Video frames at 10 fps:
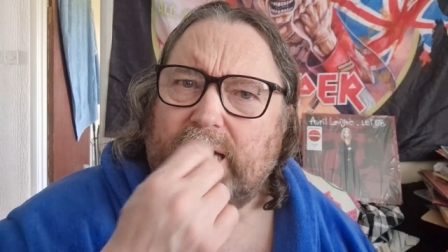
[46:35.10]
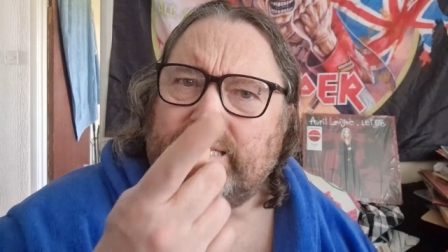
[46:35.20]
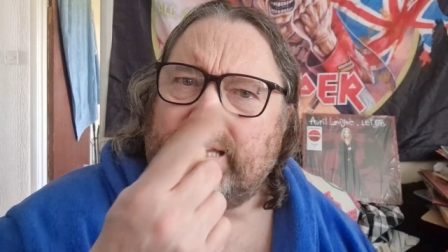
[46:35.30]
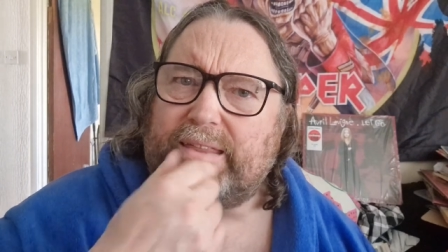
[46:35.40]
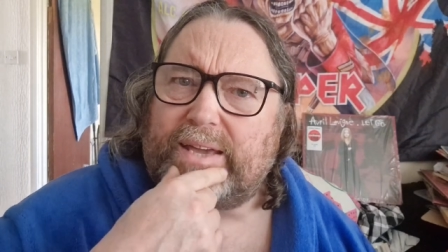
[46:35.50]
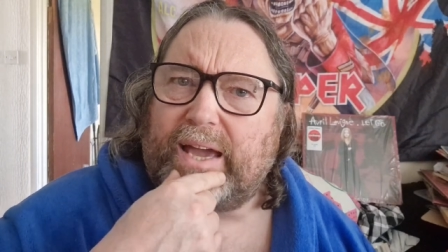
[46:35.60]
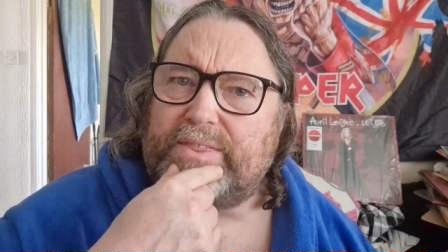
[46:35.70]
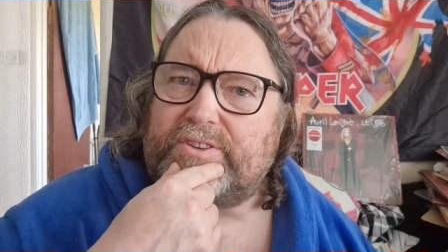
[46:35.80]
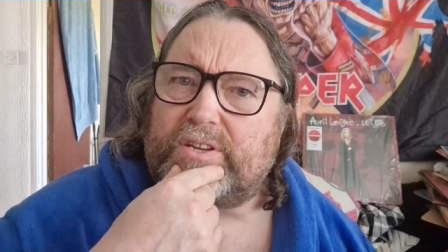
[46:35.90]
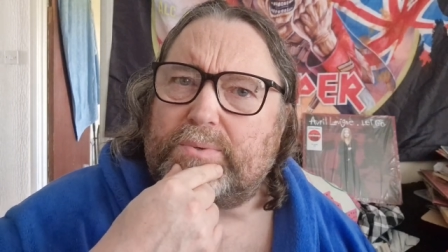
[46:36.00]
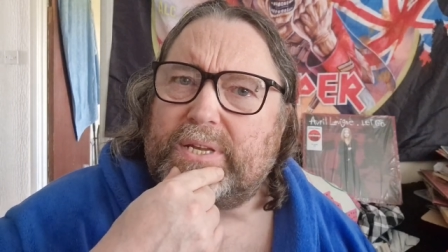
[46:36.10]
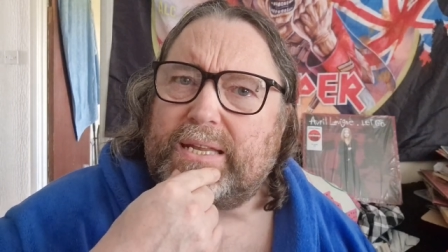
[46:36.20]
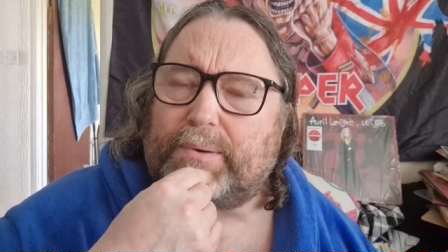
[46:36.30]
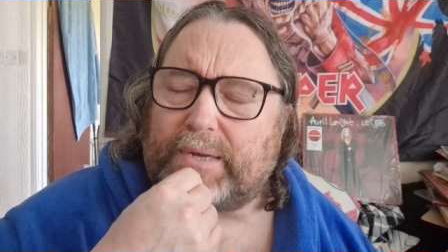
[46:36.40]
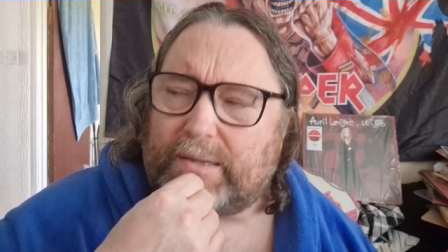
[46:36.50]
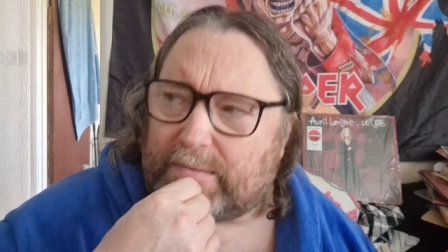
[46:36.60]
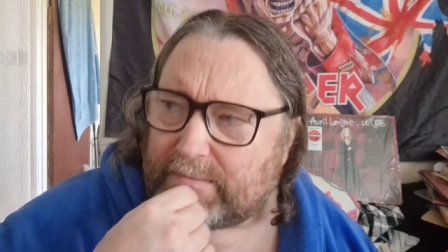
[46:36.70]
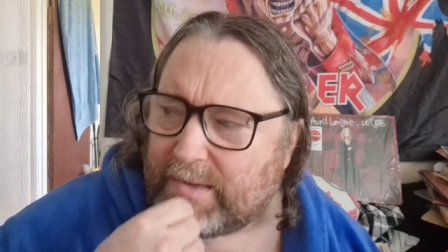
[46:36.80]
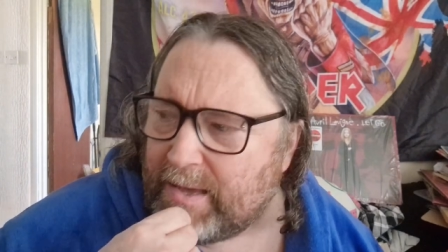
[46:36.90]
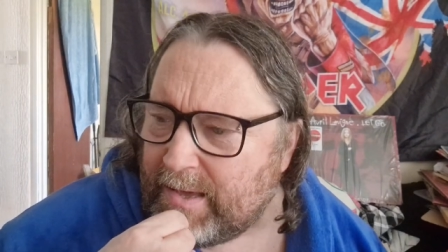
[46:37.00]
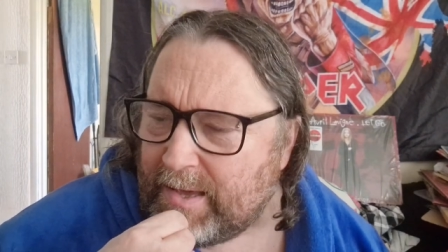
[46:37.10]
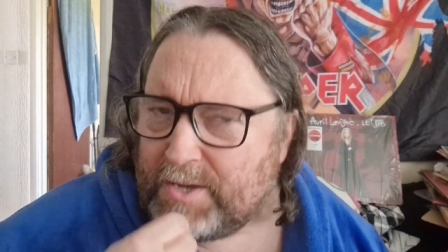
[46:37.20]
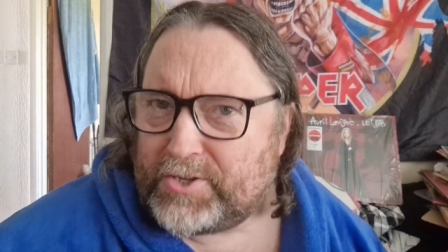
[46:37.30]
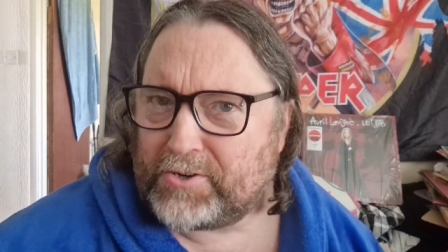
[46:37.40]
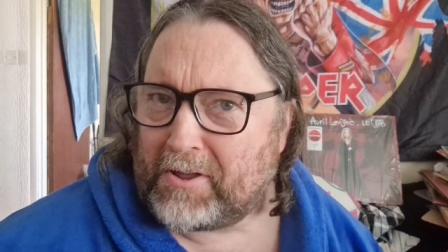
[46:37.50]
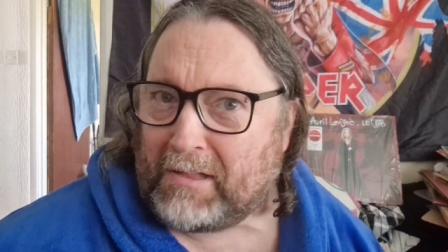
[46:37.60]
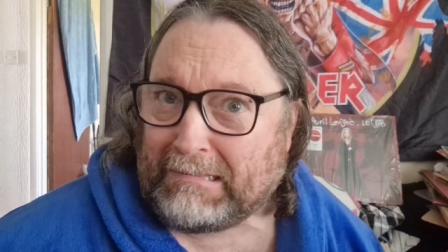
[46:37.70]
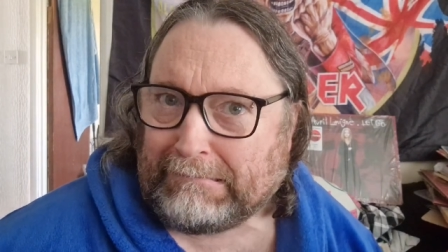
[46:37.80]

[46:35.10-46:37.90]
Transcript: I did. I think I had the two, didn't I? When I showed